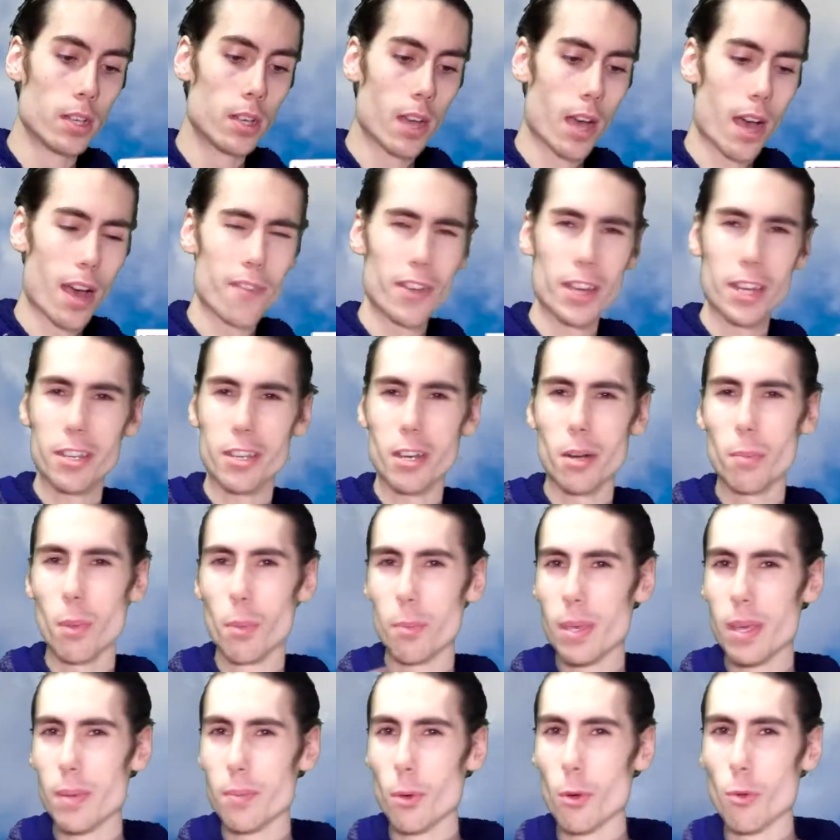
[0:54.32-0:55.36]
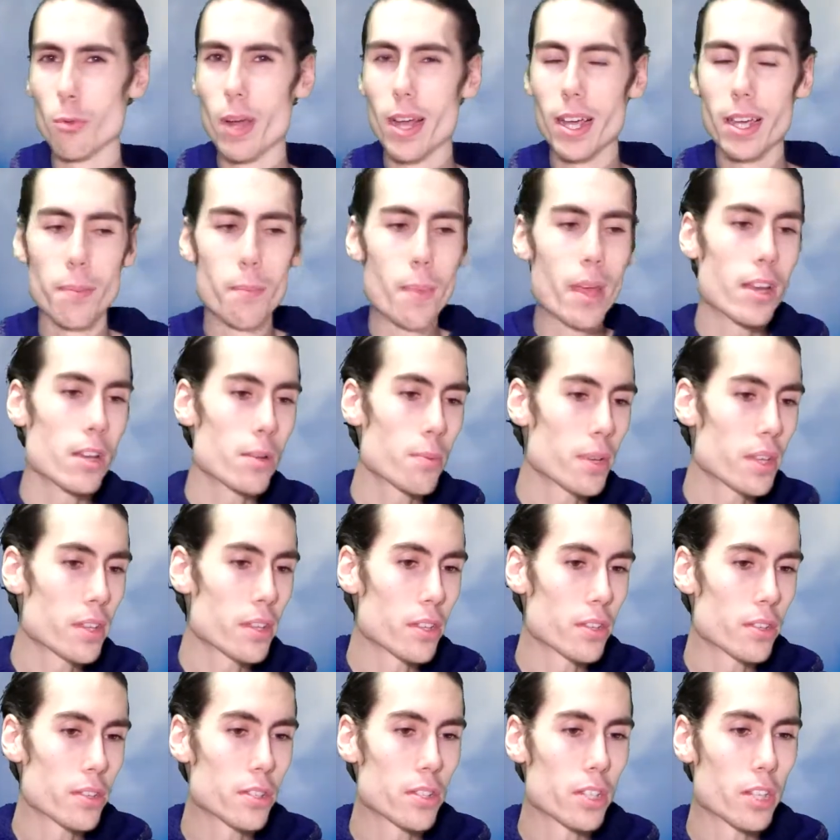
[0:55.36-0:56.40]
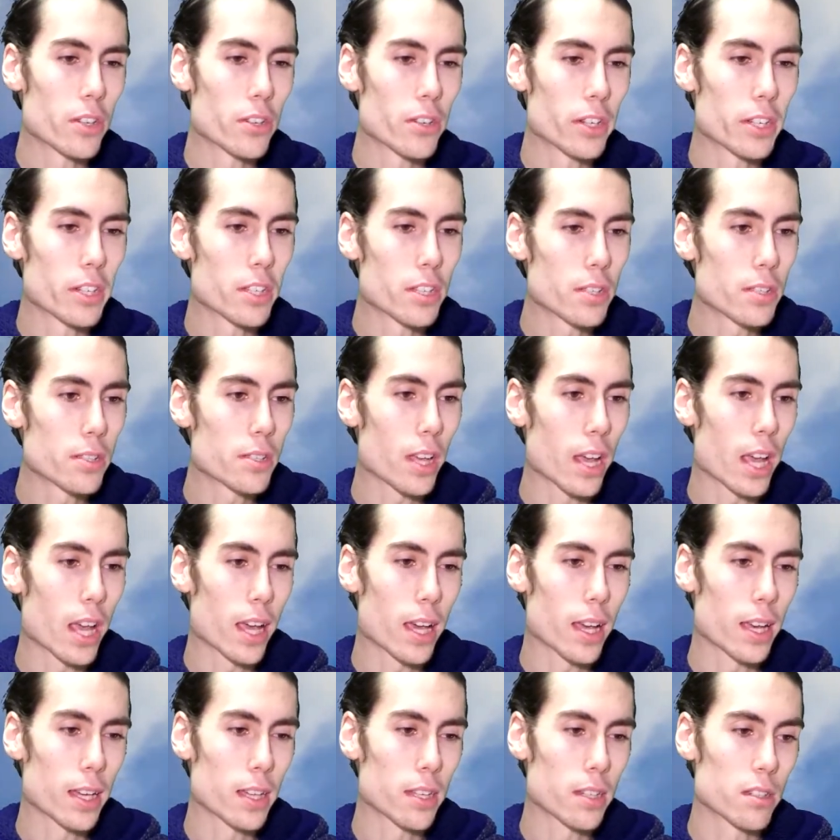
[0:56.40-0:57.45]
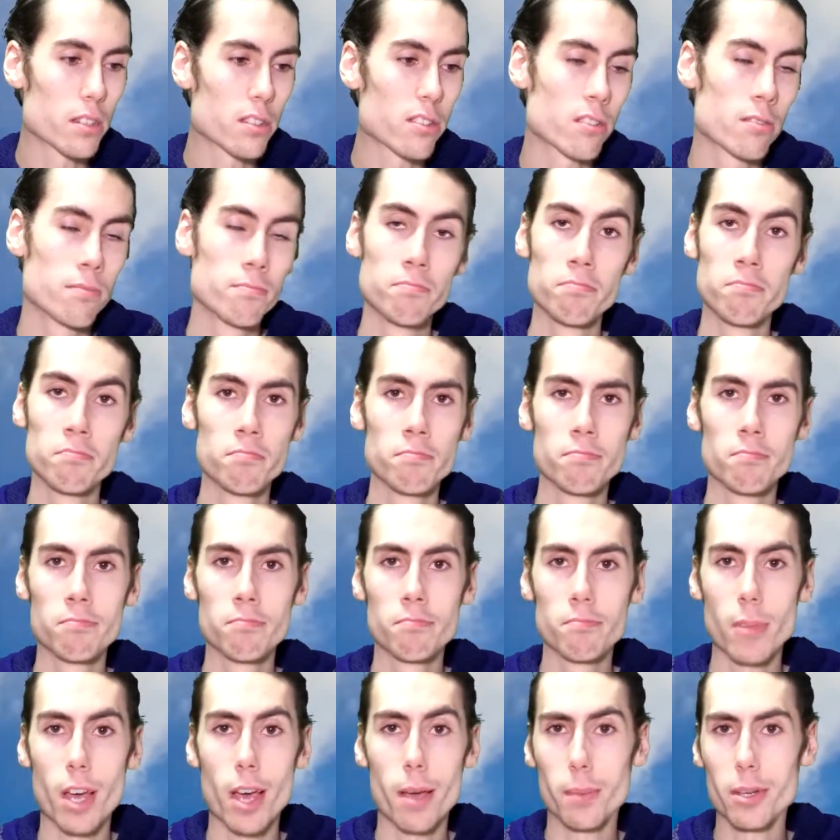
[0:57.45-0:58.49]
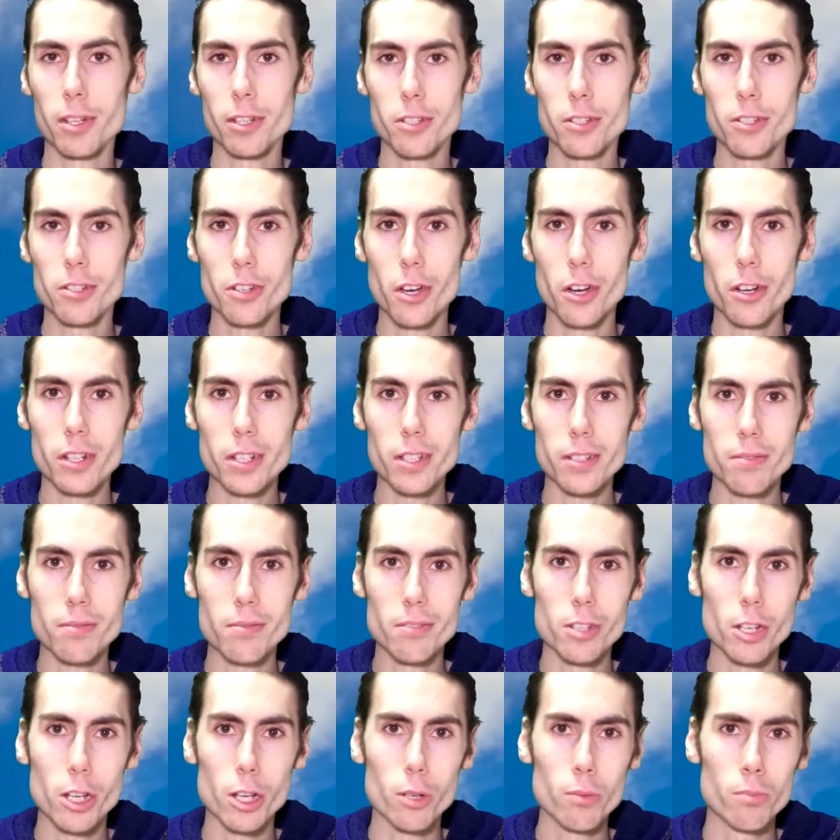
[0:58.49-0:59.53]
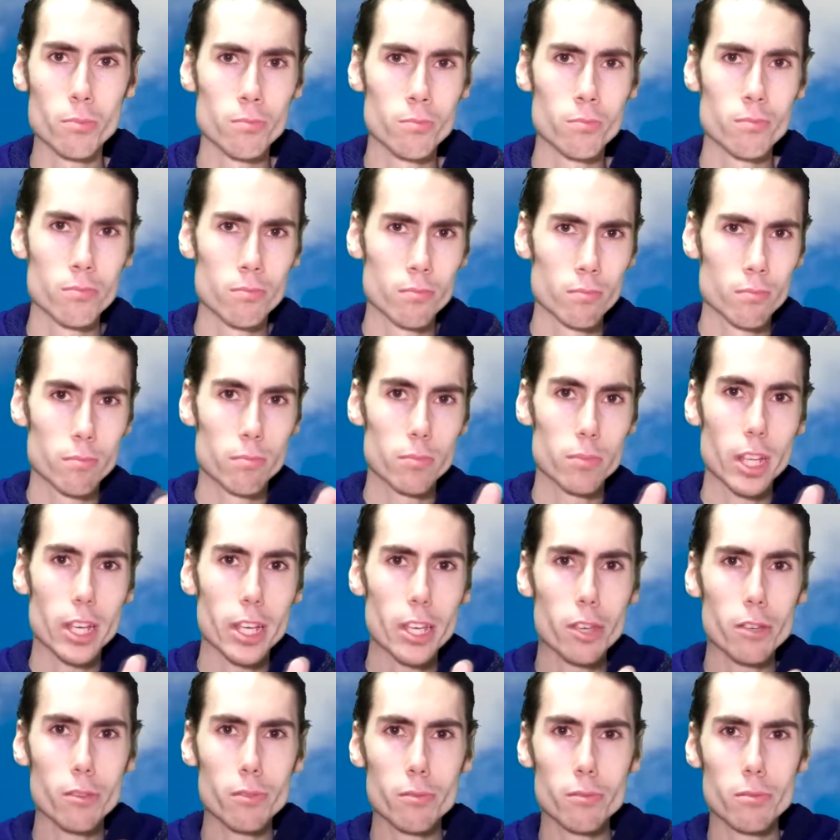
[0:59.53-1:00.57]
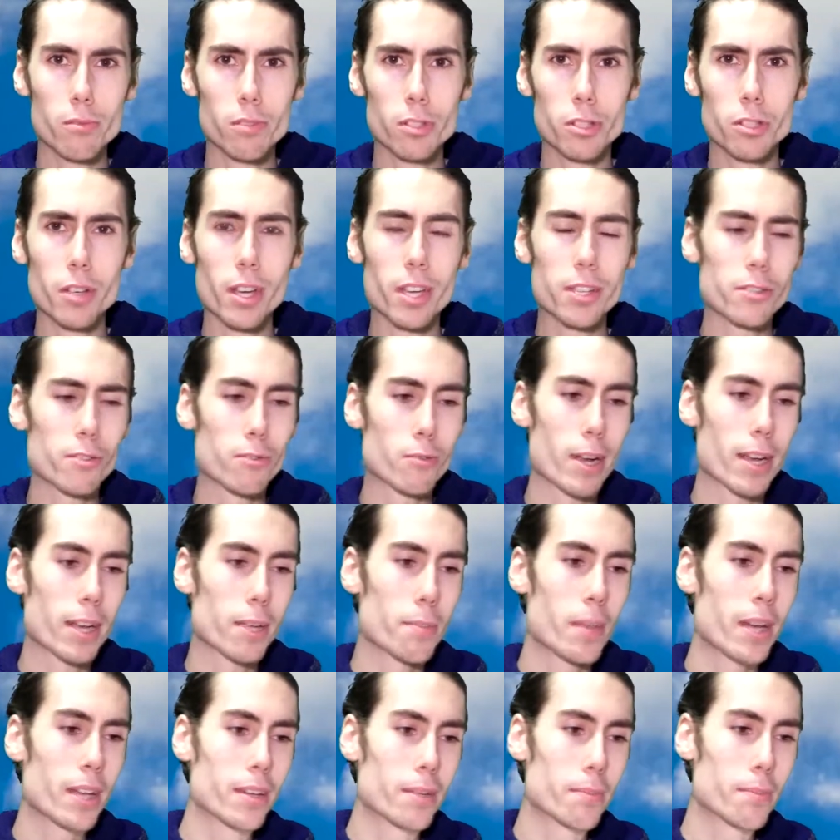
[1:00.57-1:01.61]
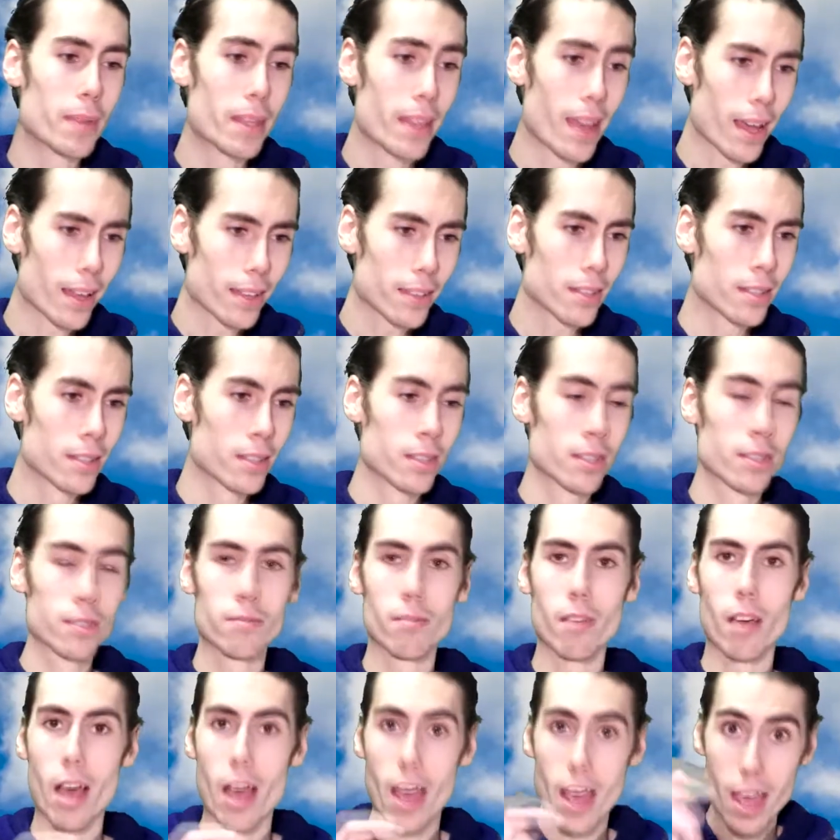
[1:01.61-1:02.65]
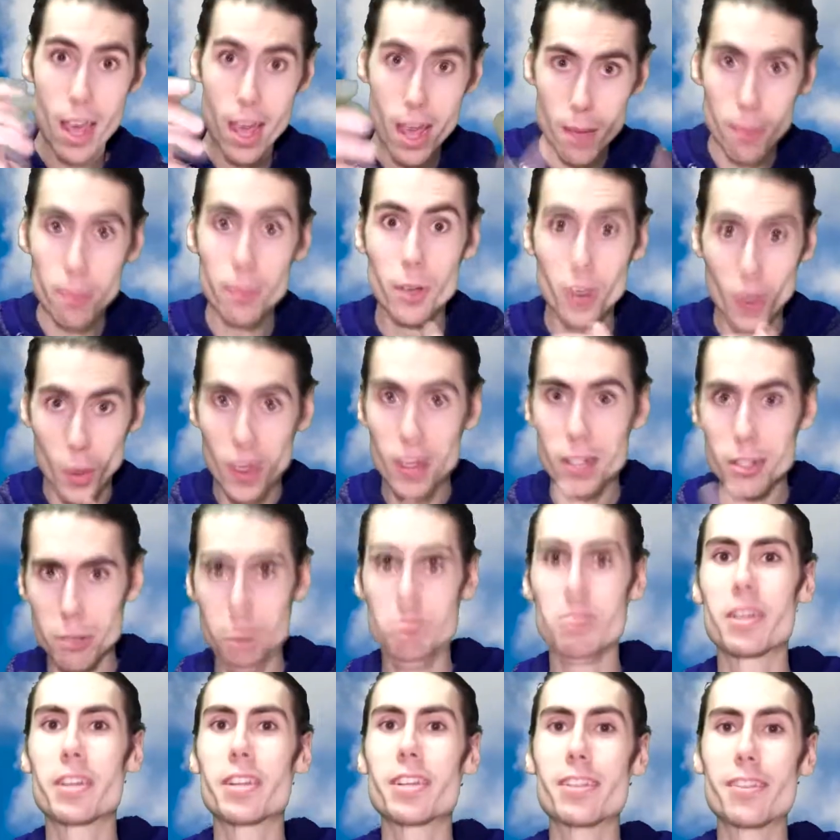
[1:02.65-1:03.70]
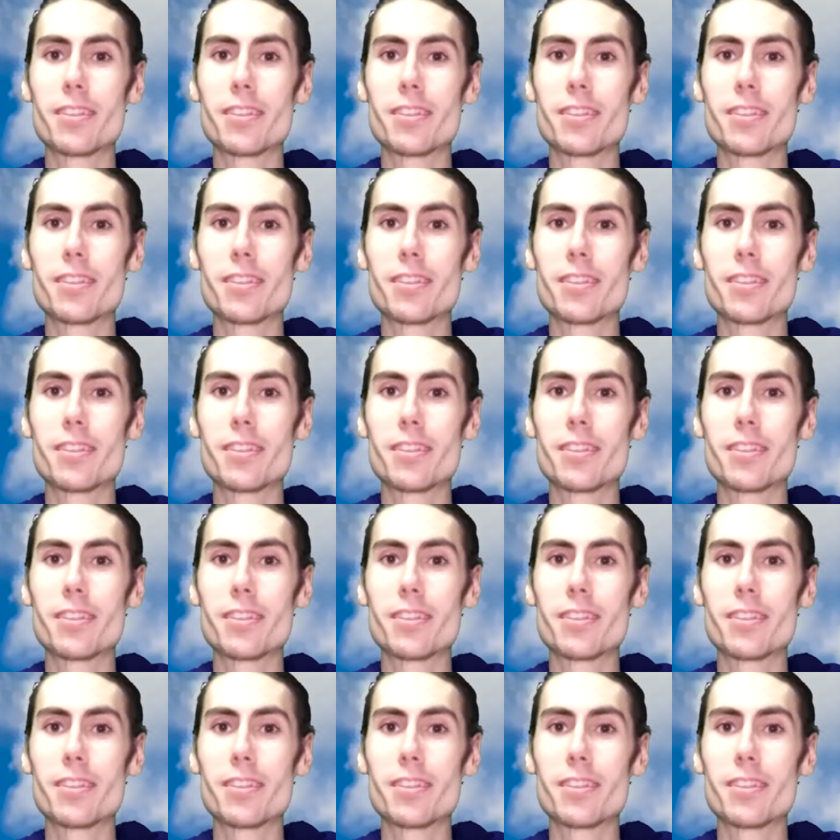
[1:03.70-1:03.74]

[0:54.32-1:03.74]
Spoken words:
I've had a couple people recommend me this series, and I'm gonna start it, so thank you to you guys who recommended me that. I am going to read it